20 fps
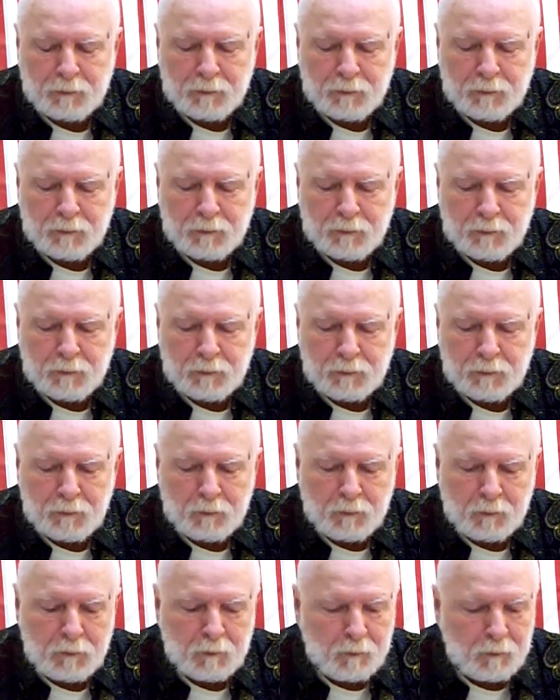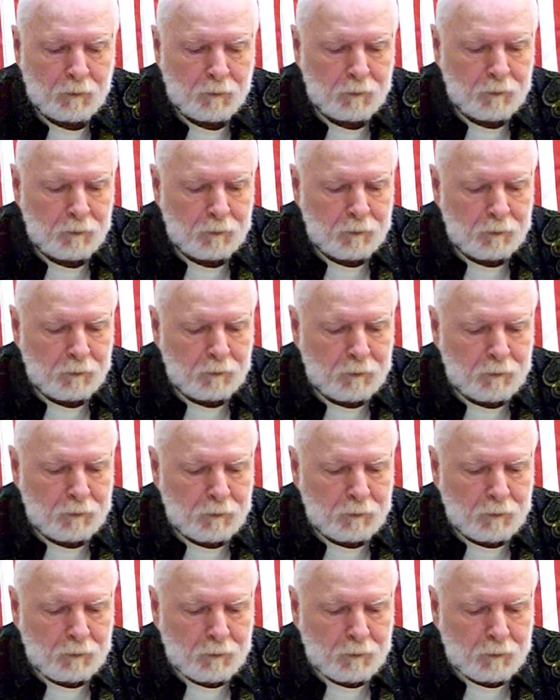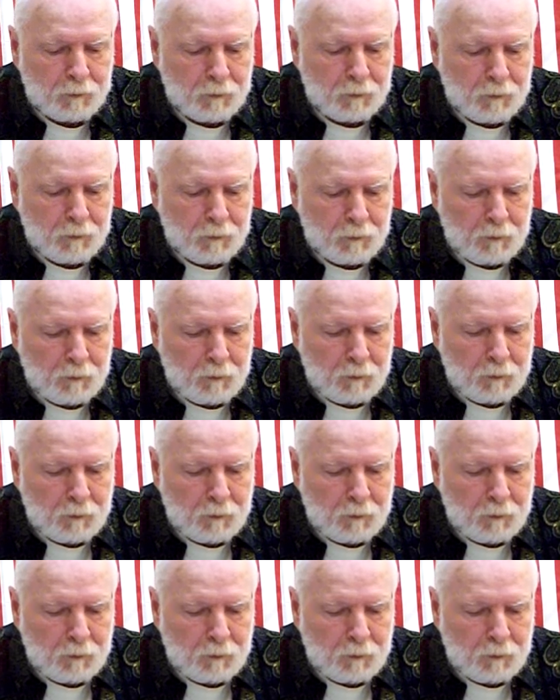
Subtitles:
[no speech]